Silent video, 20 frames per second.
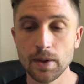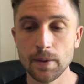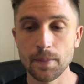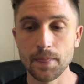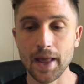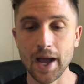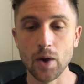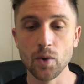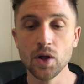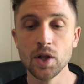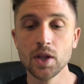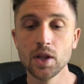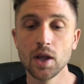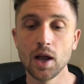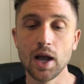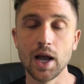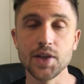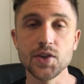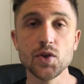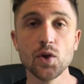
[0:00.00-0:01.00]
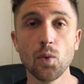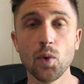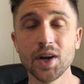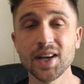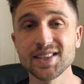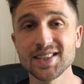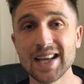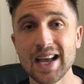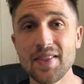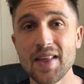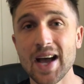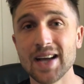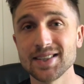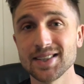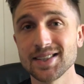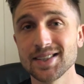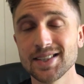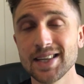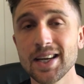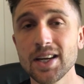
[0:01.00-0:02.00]
Now, you'll want to set that as a
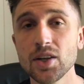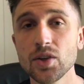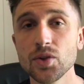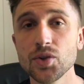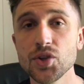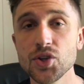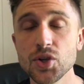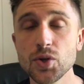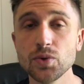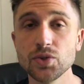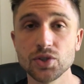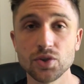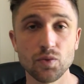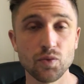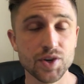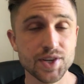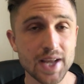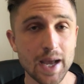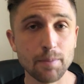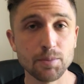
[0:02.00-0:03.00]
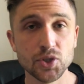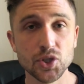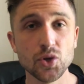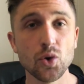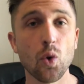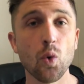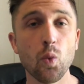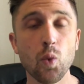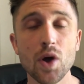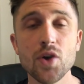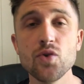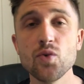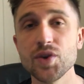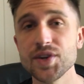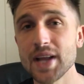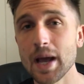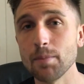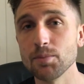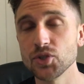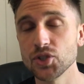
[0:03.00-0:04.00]
single-use redemption, or 1
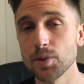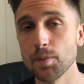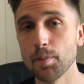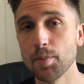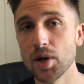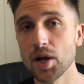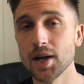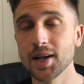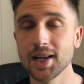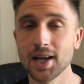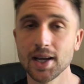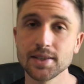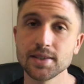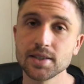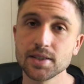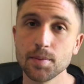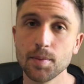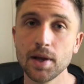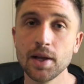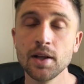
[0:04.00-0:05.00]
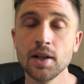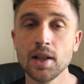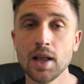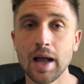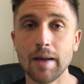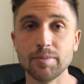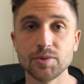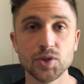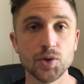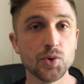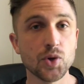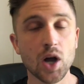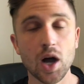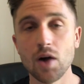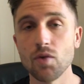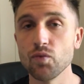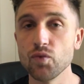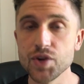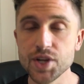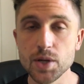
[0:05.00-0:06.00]
redemption per customer, so you
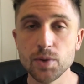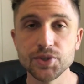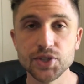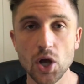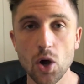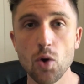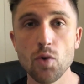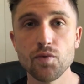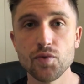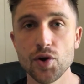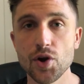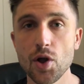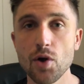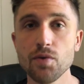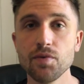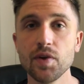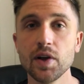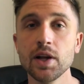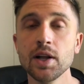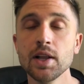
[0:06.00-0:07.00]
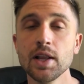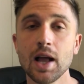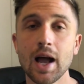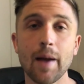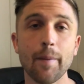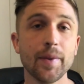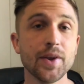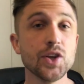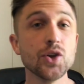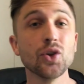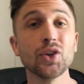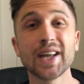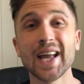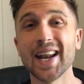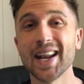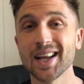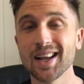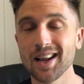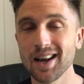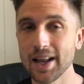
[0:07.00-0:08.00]
can't reuse it over and over, and you'll
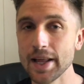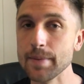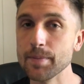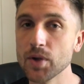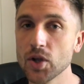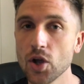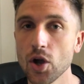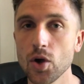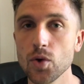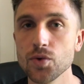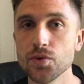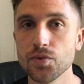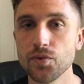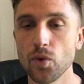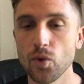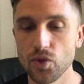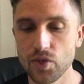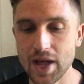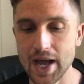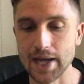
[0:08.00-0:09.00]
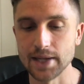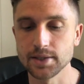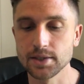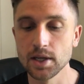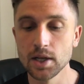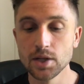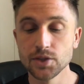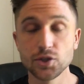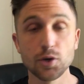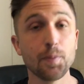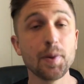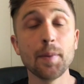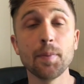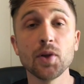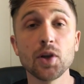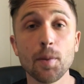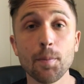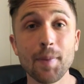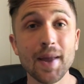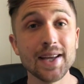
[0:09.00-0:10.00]
get a claim code for that. So people
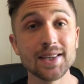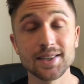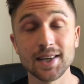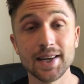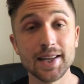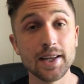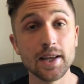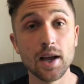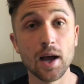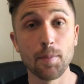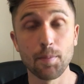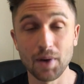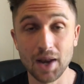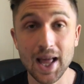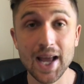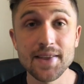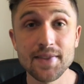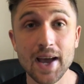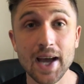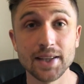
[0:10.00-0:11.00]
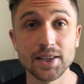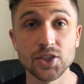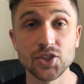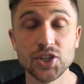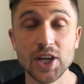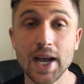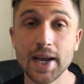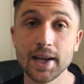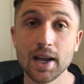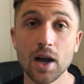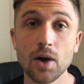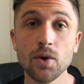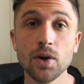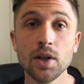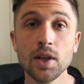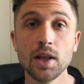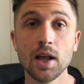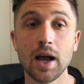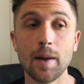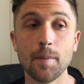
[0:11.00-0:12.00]
can basically apply that at the checkout.
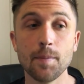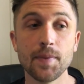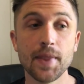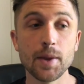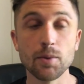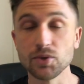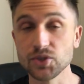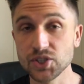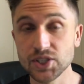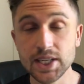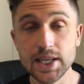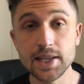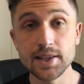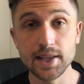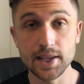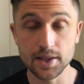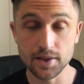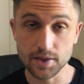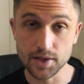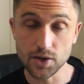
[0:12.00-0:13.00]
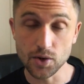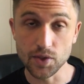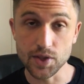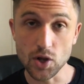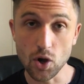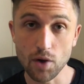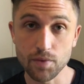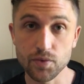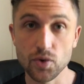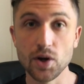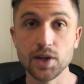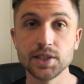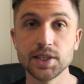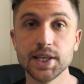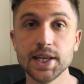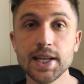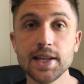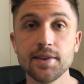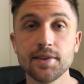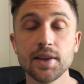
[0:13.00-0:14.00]
They will see the offer
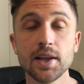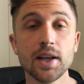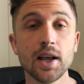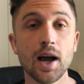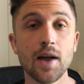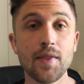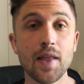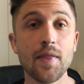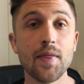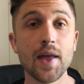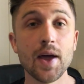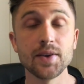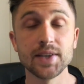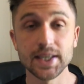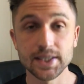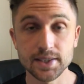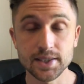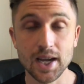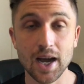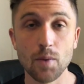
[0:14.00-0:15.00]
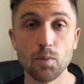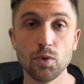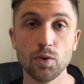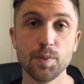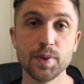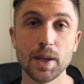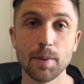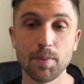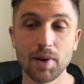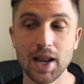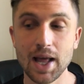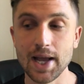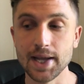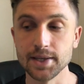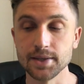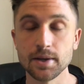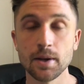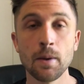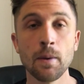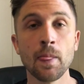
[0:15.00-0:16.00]
underneath, and then their discount will be
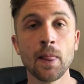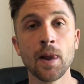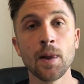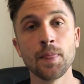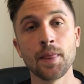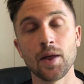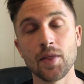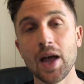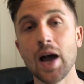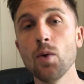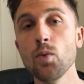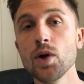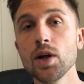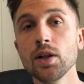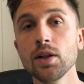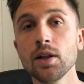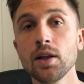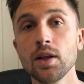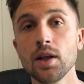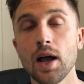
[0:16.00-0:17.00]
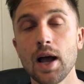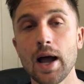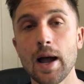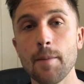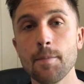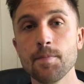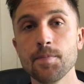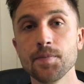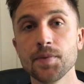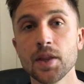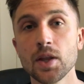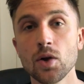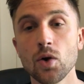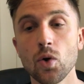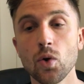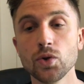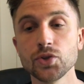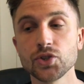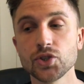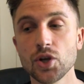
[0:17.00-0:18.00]
applied. Now, that will
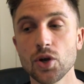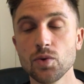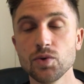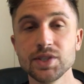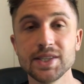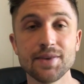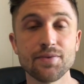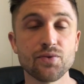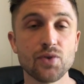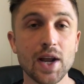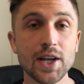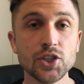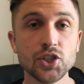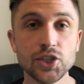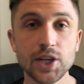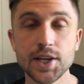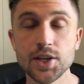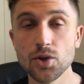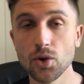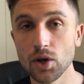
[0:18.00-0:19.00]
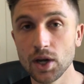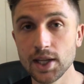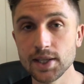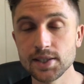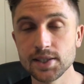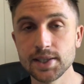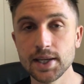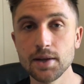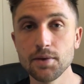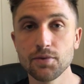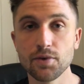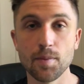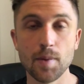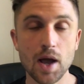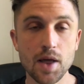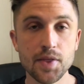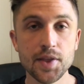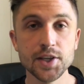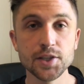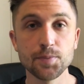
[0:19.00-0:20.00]
also differentiate your listing from
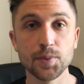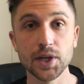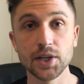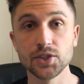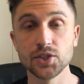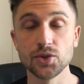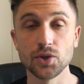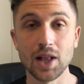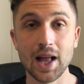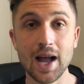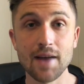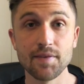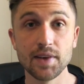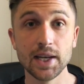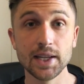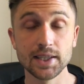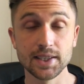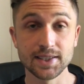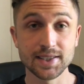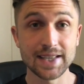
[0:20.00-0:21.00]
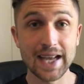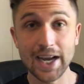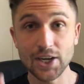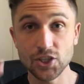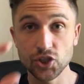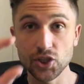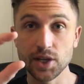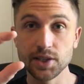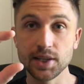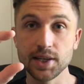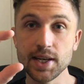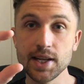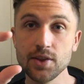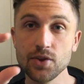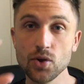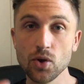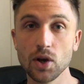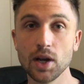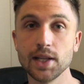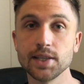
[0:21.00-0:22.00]
others, because you'll have a little section underneath
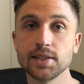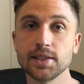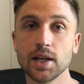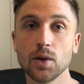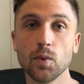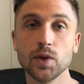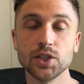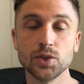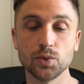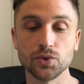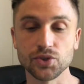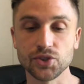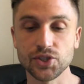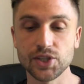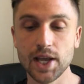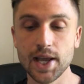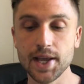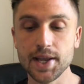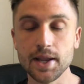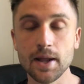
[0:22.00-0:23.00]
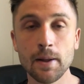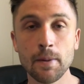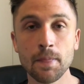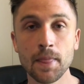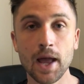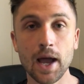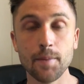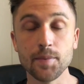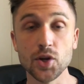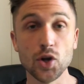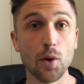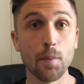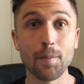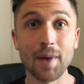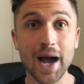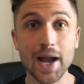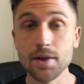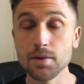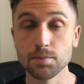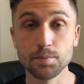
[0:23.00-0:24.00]
your listing which will say,
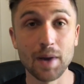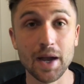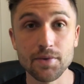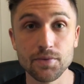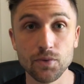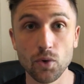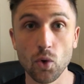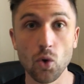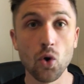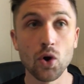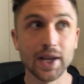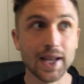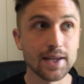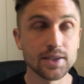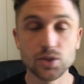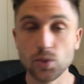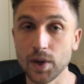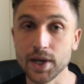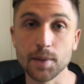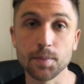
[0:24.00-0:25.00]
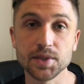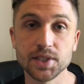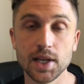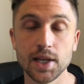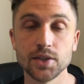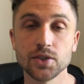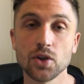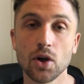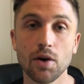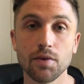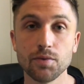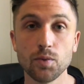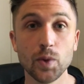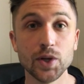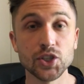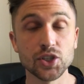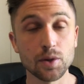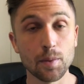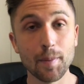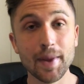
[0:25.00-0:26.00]
buy 4, get 20% off,
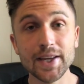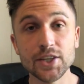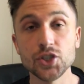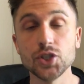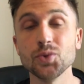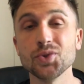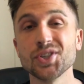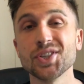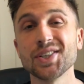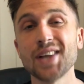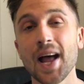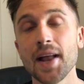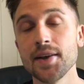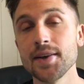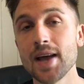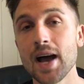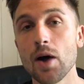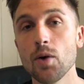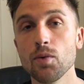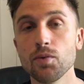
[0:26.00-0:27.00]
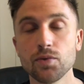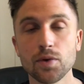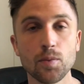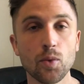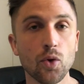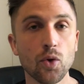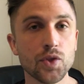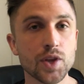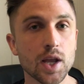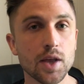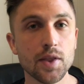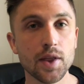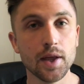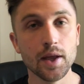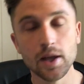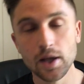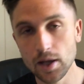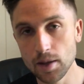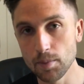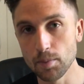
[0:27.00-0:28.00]
which makes you stand out from all the other
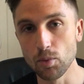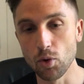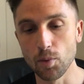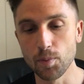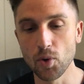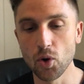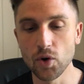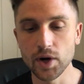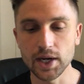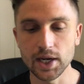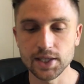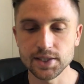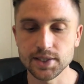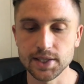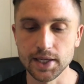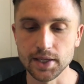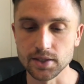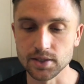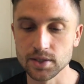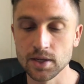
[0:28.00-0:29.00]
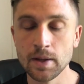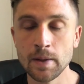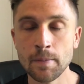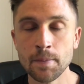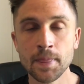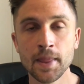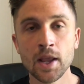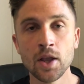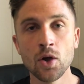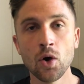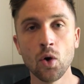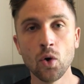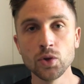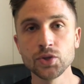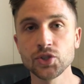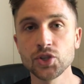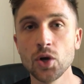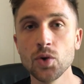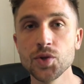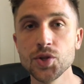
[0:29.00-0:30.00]
more boring listings.
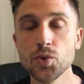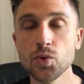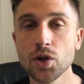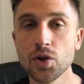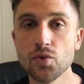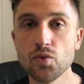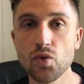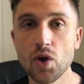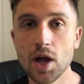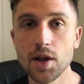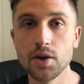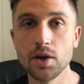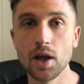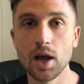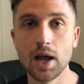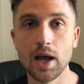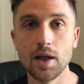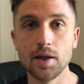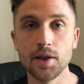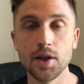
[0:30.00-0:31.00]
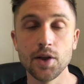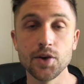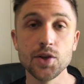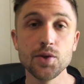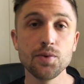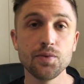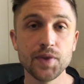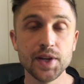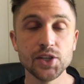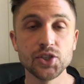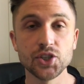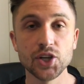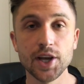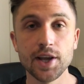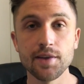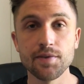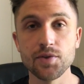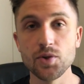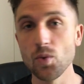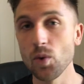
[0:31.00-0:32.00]
Also, you can run a new feature
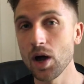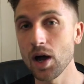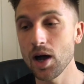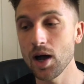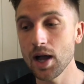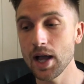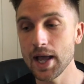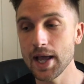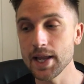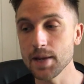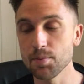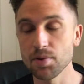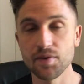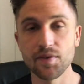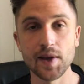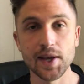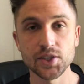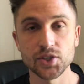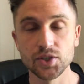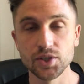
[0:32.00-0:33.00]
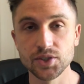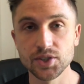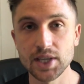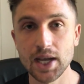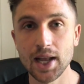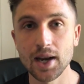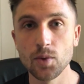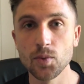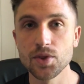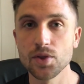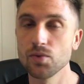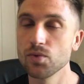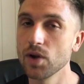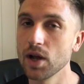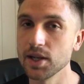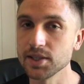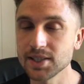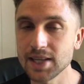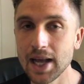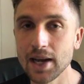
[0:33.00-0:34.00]
if you are a professional seller with
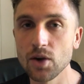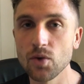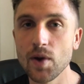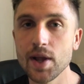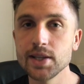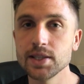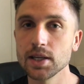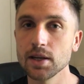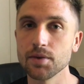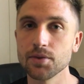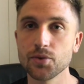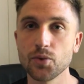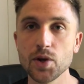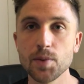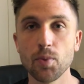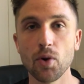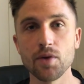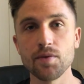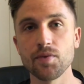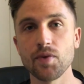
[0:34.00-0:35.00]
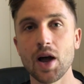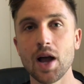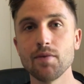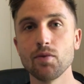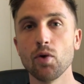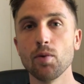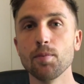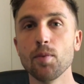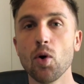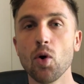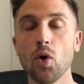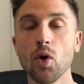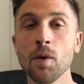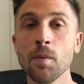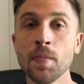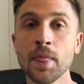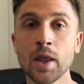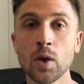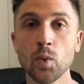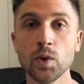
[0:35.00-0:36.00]
a seller rating of 3.5 or more,
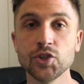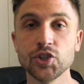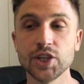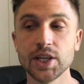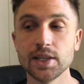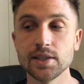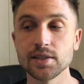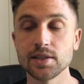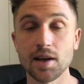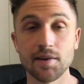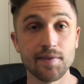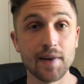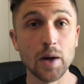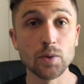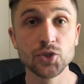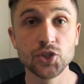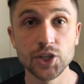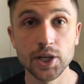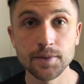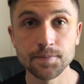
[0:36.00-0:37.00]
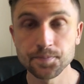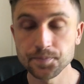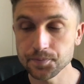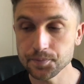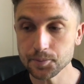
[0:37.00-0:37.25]
which is a voucher.